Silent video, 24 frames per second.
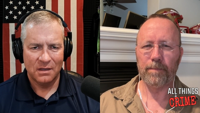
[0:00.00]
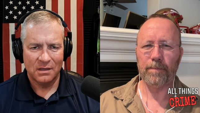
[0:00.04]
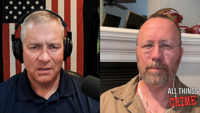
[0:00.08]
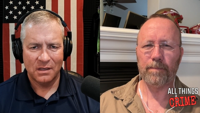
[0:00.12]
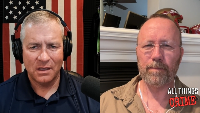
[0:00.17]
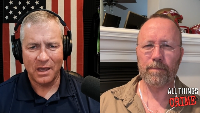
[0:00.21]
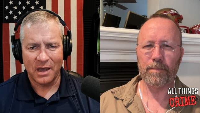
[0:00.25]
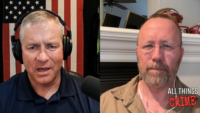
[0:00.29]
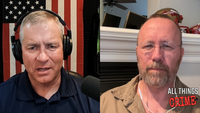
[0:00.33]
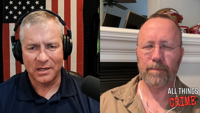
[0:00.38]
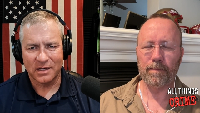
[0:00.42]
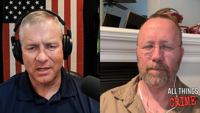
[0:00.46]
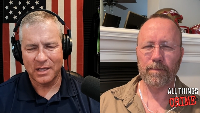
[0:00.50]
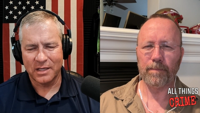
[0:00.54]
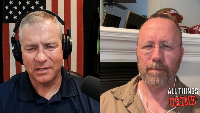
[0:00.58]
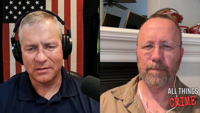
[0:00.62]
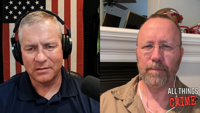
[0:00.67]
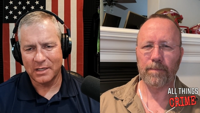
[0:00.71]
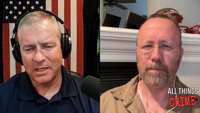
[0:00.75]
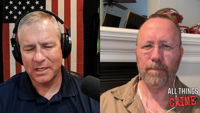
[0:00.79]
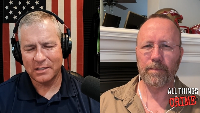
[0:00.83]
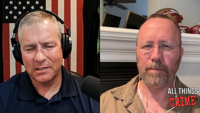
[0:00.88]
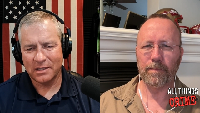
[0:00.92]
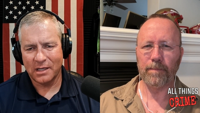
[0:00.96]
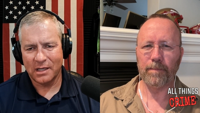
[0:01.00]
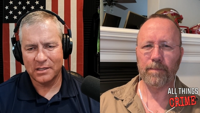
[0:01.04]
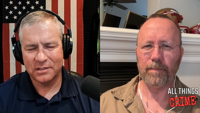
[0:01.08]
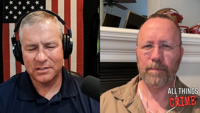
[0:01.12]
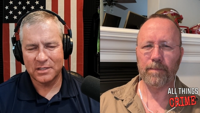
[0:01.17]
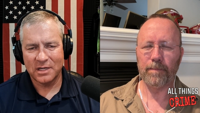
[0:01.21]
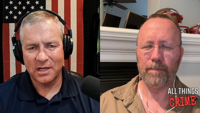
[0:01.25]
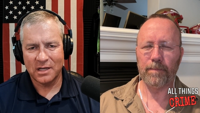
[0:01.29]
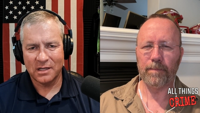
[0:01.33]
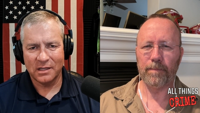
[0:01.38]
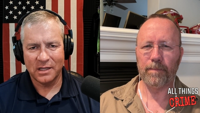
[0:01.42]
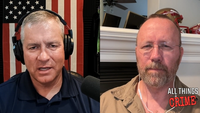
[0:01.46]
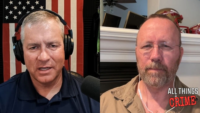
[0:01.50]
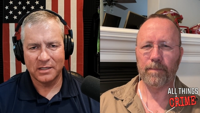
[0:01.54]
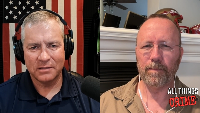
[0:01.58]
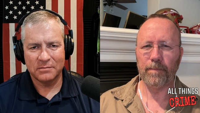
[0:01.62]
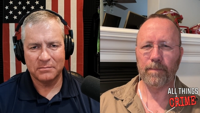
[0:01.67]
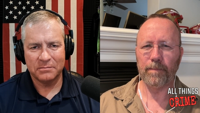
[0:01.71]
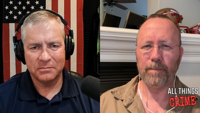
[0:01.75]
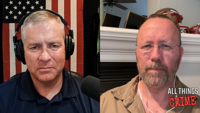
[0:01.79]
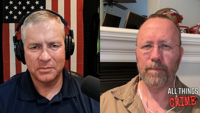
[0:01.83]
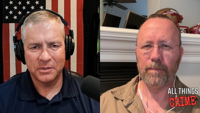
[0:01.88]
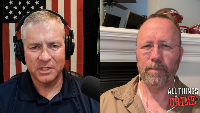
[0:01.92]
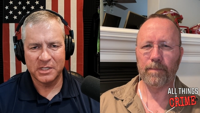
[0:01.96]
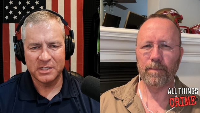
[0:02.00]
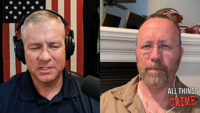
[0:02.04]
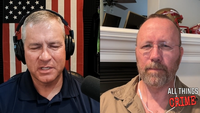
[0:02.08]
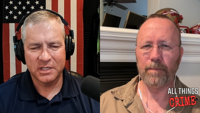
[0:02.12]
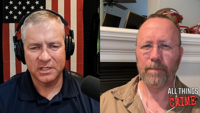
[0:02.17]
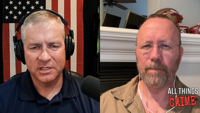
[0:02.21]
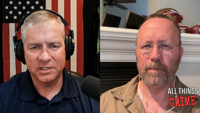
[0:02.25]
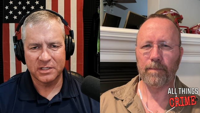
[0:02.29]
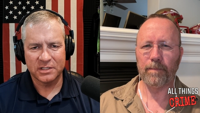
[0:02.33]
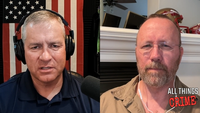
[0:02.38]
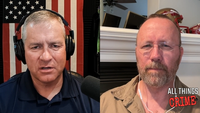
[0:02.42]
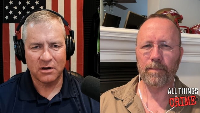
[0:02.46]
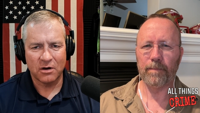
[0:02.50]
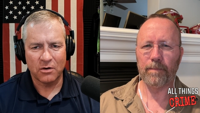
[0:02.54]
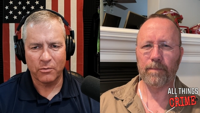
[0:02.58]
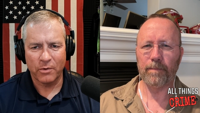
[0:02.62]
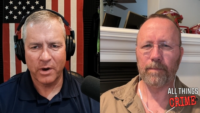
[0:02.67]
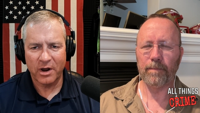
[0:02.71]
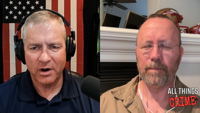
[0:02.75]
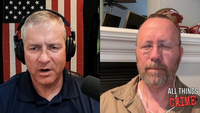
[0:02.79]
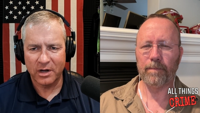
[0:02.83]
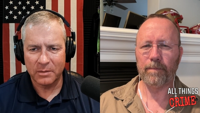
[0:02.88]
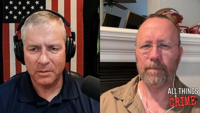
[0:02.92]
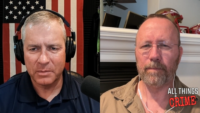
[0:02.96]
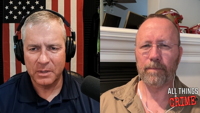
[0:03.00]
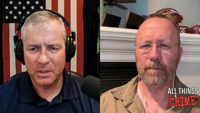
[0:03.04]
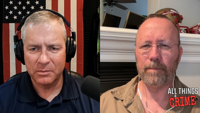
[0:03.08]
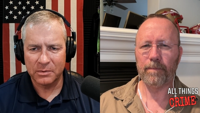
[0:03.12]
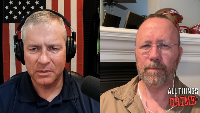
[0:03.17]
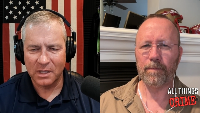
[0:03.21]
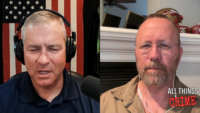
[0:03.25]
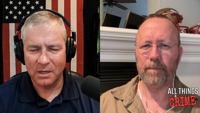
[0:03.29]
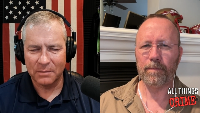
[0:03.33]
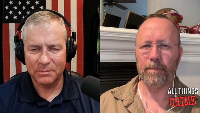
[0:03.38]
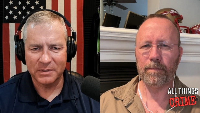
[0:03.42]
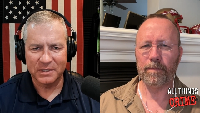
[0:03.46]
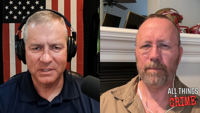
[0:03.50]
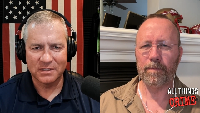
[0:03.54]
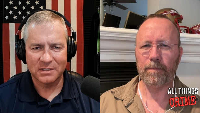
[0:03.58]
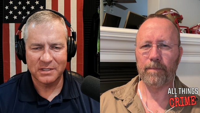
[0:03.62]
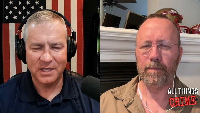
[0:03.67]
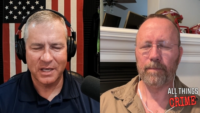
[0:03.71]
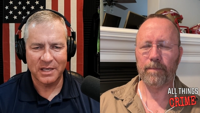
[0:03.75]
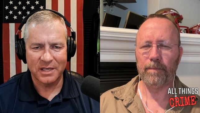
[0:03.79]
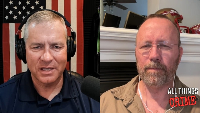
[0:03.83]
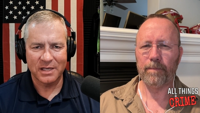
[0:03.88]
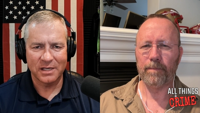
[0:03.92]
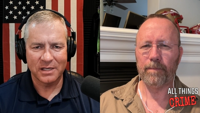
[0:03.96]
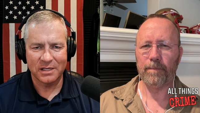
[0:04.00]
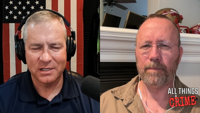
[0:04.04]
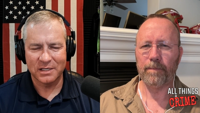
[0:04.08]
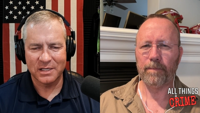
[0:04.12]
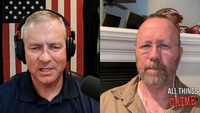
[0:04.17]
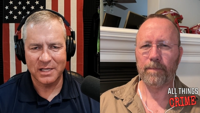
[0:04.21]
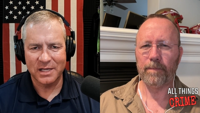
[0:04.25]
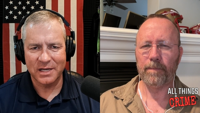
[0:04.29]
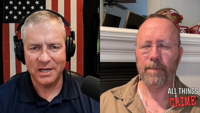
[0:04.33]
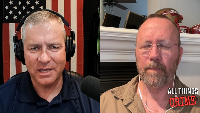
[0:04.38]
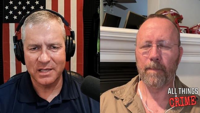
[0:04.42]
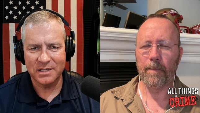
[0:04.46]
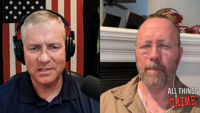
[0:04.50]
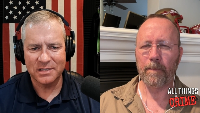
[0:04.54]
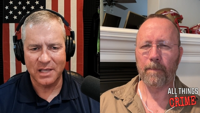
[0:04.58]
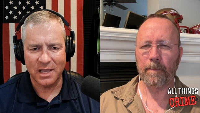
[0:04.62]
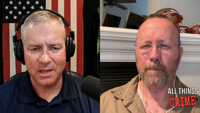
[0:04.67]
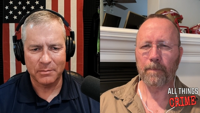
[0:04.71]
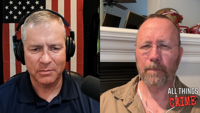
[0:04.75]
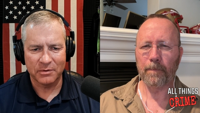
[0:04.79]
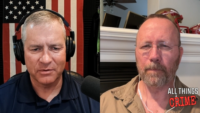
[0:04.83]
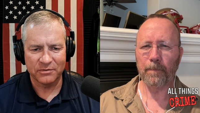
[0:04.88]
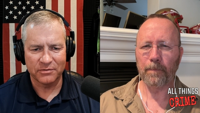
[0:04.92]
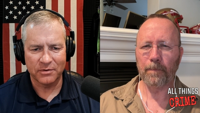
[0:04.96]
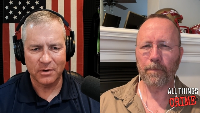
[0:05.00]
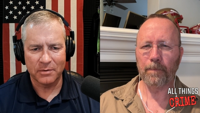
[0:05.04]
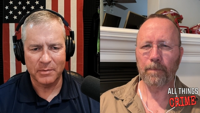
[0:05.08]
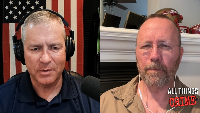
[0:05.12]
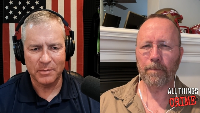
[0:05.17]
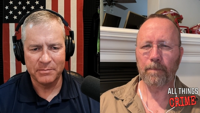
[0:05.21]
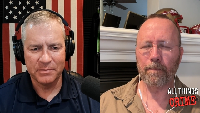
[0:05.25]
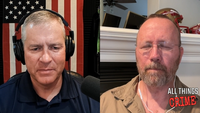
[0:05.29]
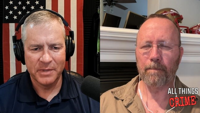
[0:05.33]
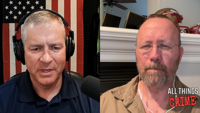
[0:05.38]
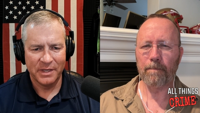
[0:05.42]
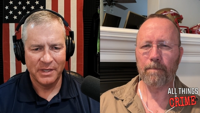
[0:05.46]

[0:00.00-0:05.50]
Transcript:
Speaker 1: Yeah. And it's not like police can just start rounding people up and taking a DNA sample from them.